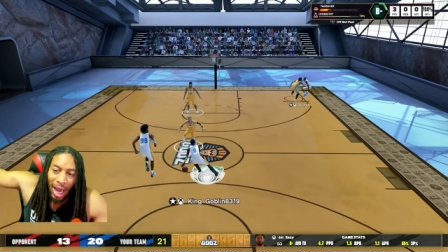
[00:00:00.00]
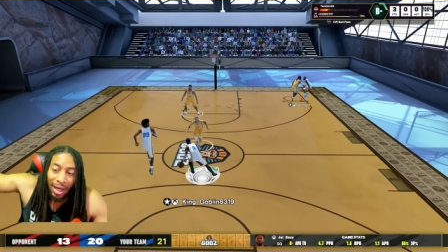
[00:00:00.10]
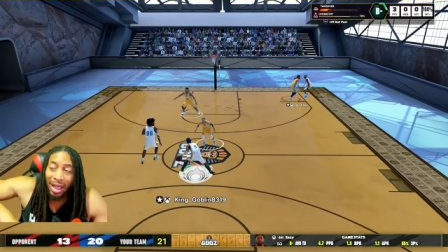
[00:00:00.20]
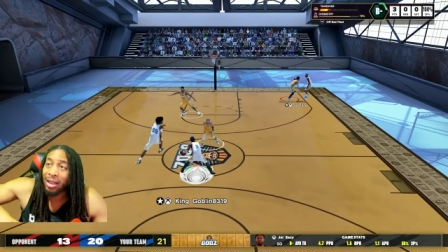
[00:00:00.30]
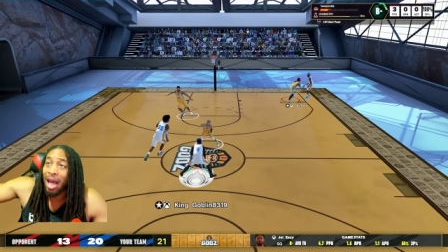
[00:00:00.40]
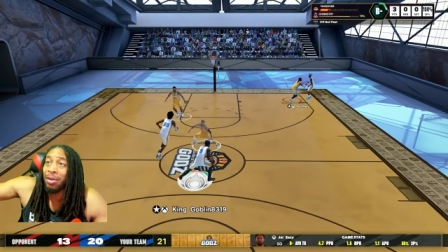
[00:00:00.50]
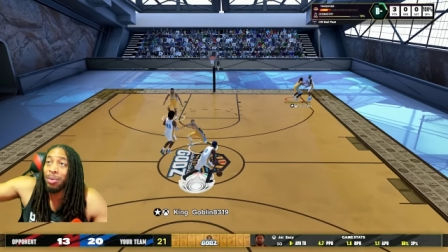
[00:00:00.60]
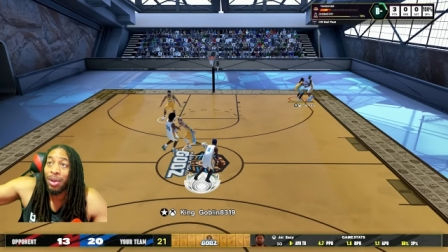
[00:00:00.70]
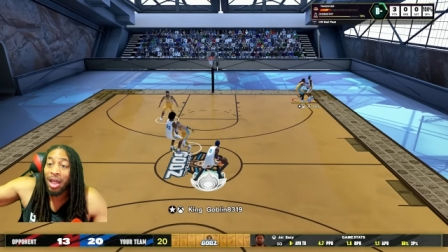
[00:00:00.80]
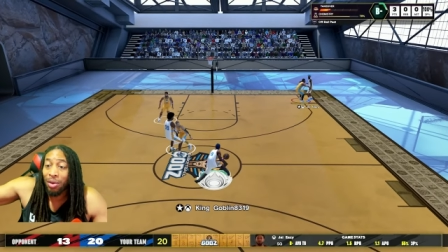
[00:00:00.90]
and that's after
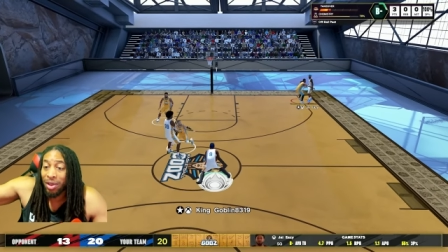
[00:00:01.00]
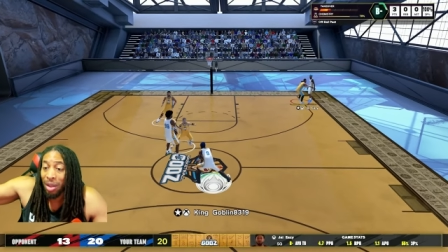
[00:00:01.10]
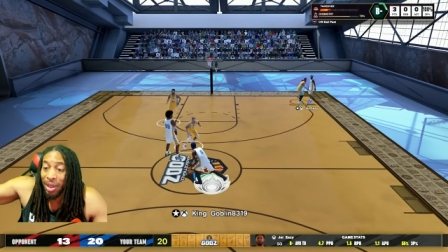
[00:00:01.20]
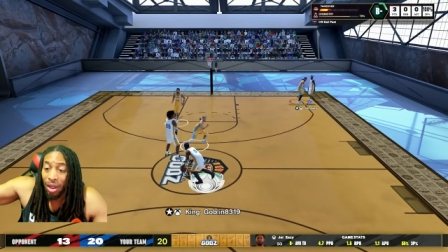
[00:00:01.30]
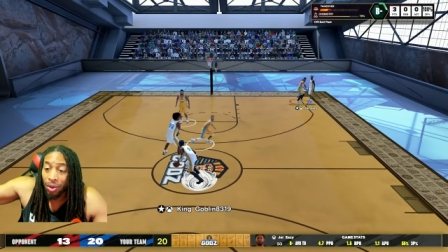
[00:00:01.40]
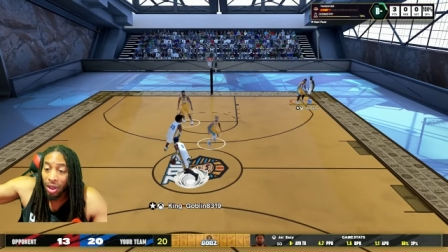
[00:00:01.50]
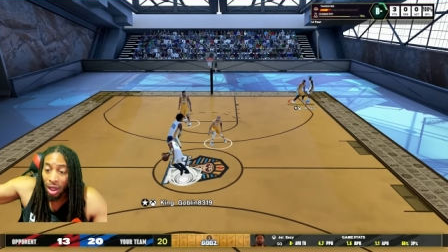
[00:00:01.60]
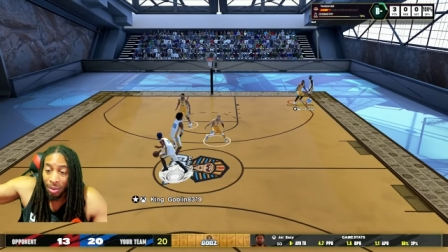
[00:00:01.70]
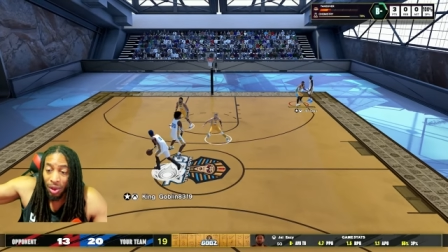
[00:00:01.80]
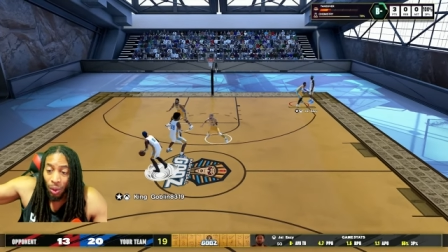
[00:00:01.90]
playing Timmy No
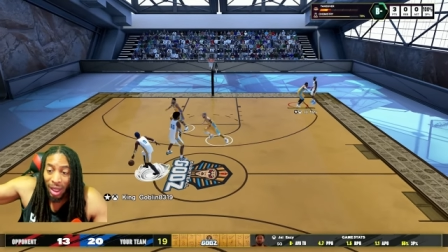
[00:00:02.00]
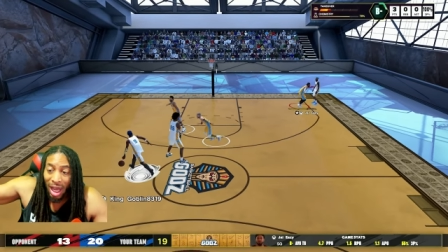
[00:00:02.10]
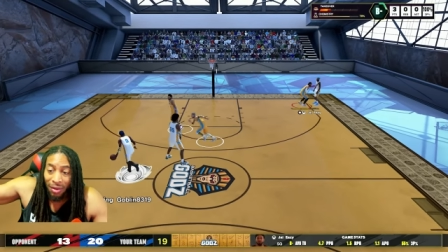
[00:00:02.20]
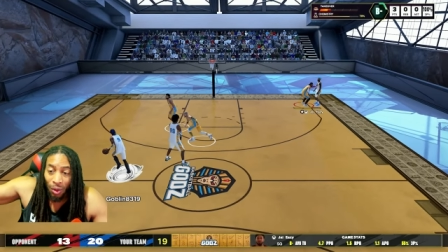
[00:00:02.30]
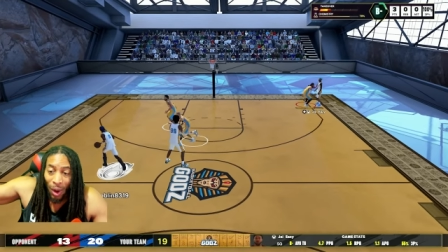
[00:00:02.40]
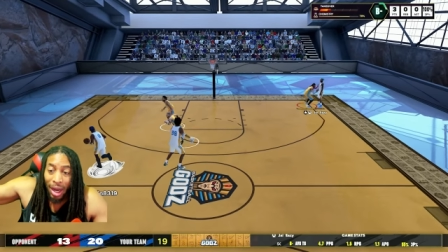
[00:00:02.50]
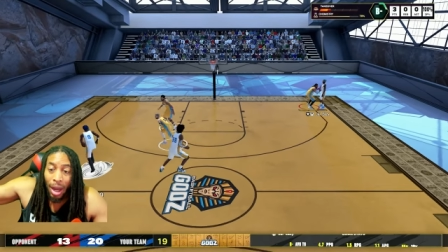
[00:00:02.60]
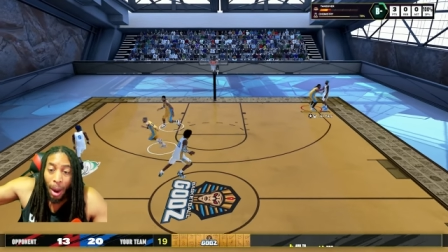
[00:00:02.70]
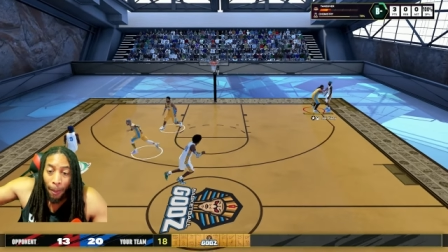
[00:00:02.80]
Thumbs or what have you, right?